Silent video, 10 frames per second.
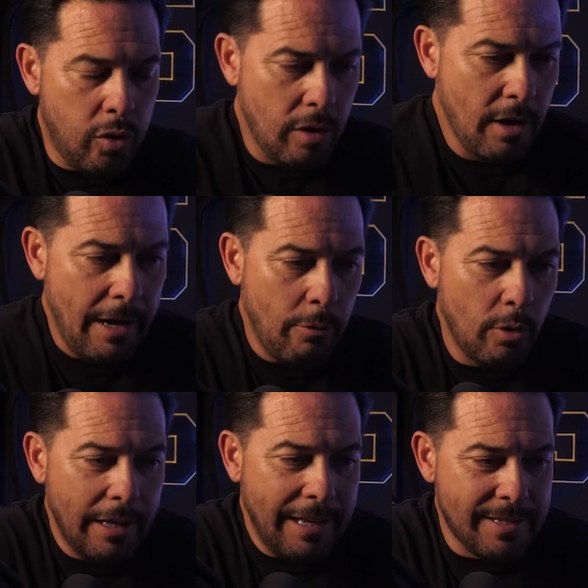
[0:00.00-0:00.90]
All right.
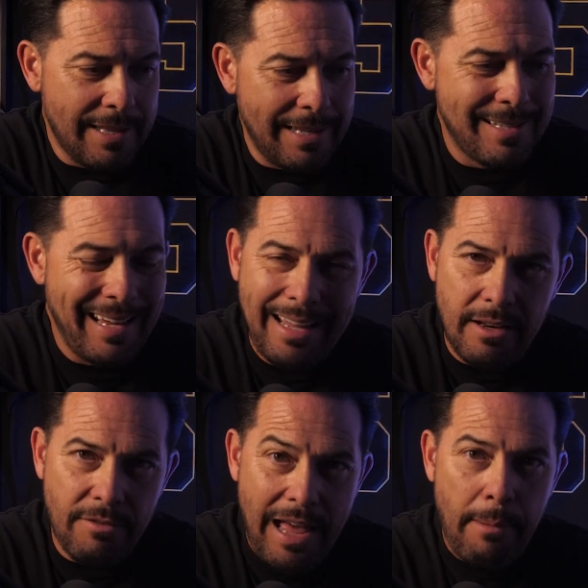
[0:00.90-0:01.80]
Well, I guess that's the end
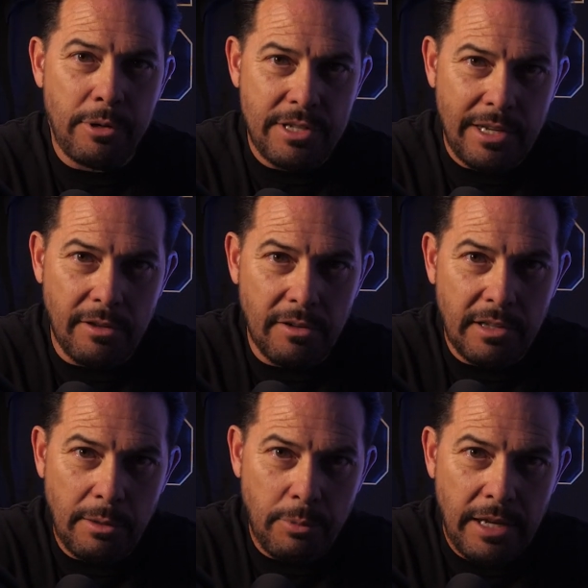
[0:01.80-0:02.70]
of that particular
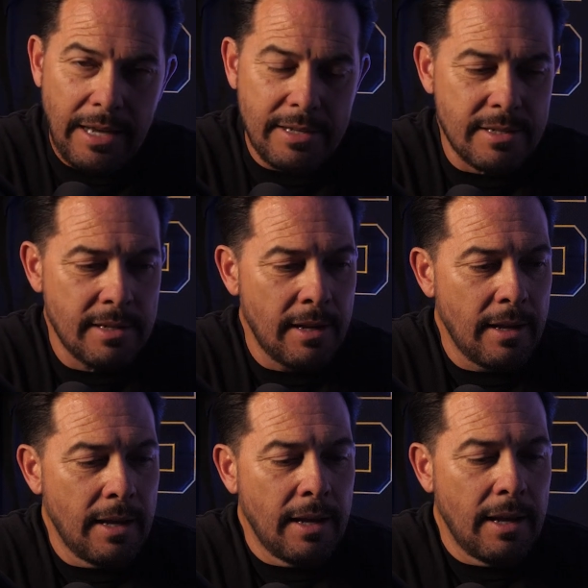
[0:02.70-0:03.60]
clip, you guys.
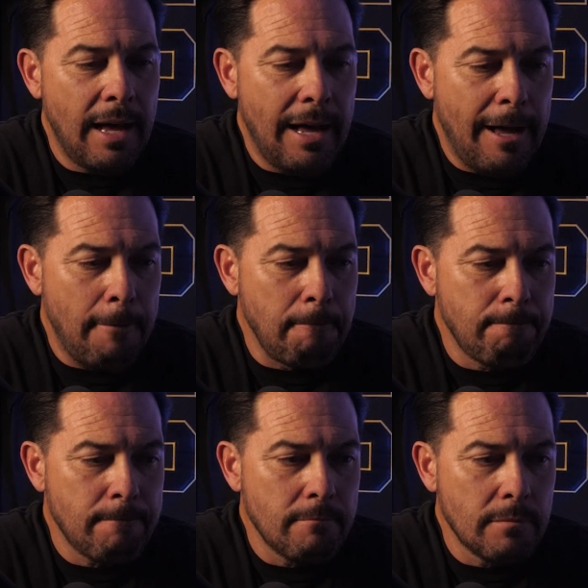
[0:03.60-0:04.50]
Let
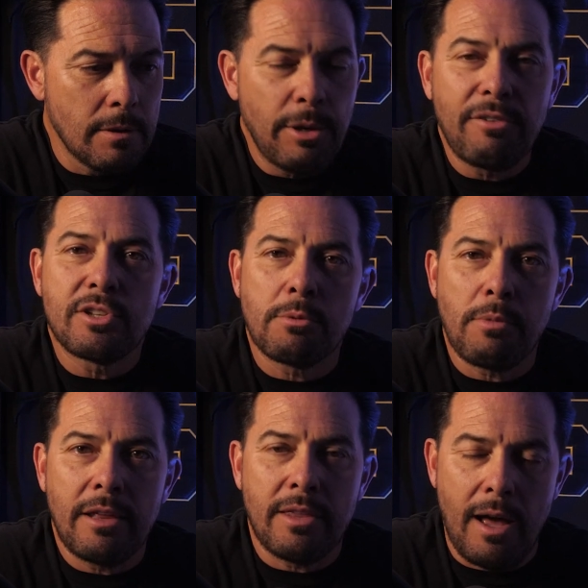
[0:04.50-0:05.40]
me give you some of
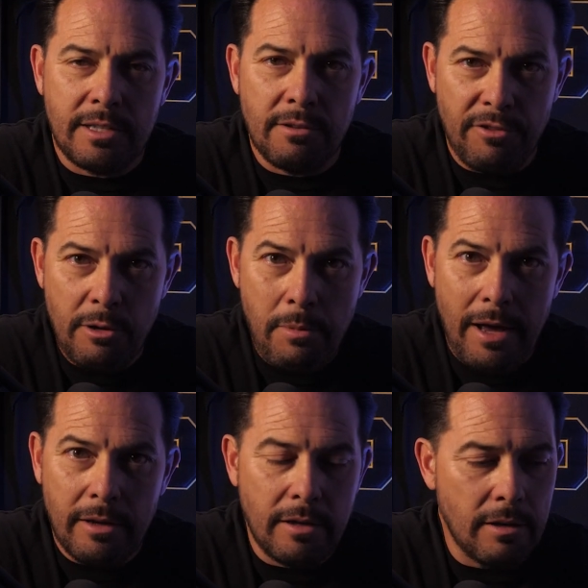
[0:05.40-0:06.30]
my thoughts and
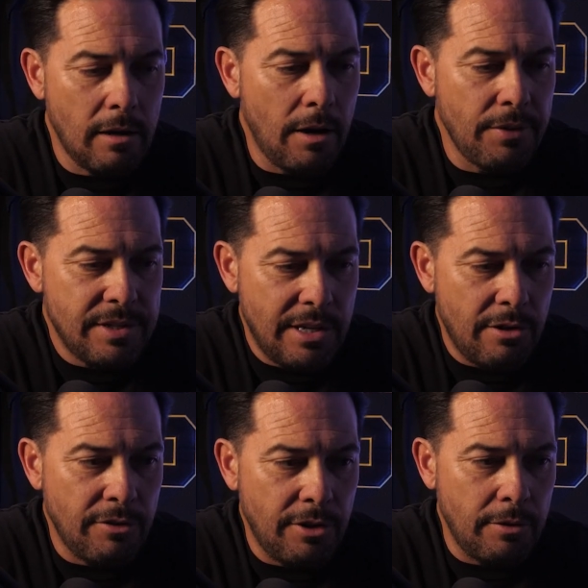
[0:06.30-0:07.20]
feedback on this
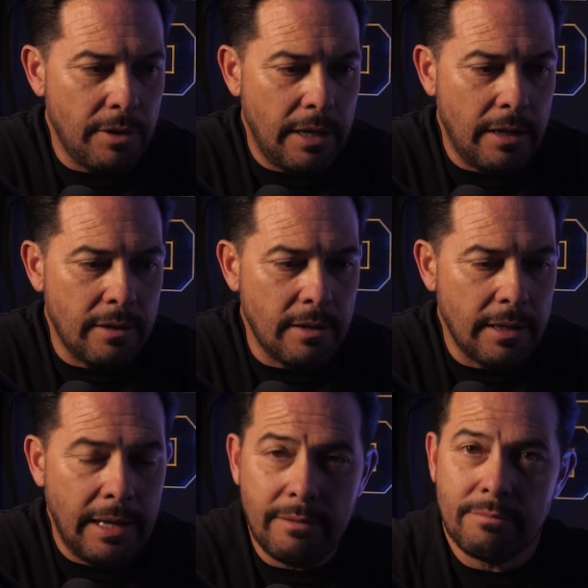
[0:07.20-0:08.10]
interview. And
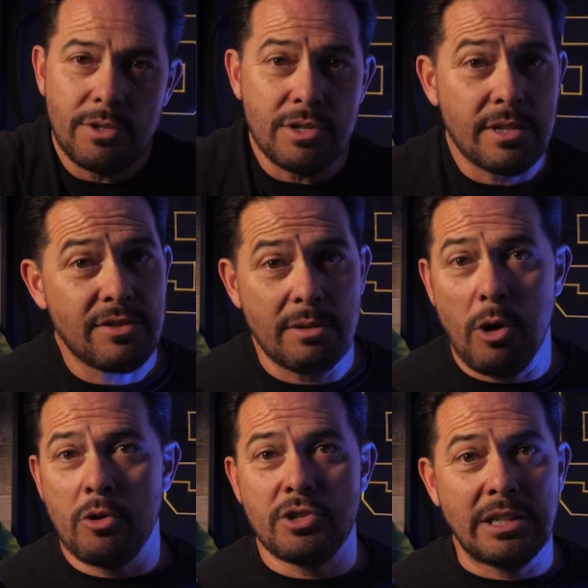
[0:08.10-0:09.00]
again, just give some
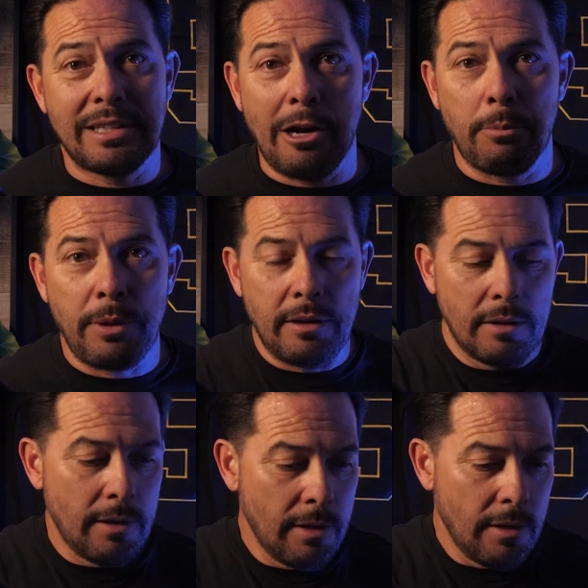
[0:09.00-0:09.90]
OG therapy
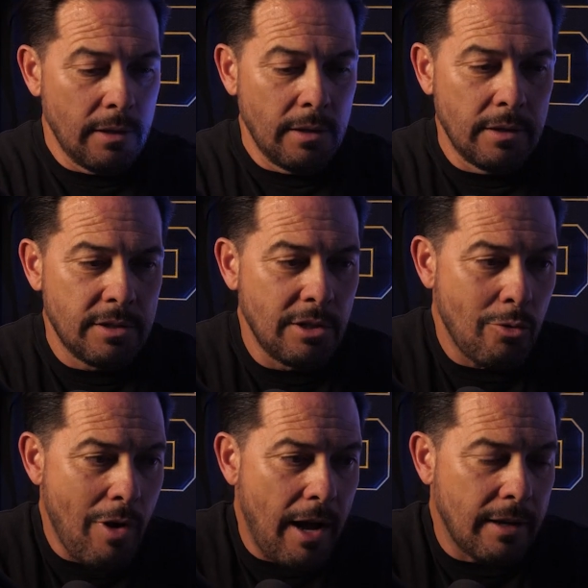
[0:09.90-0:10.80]
to The
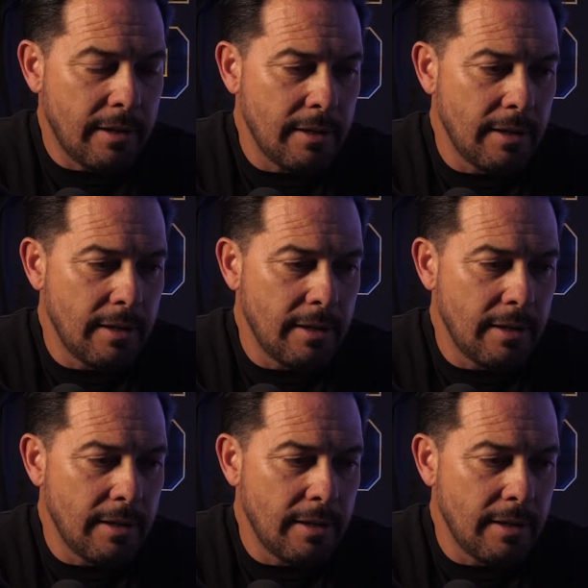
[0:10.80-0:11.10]
Rock.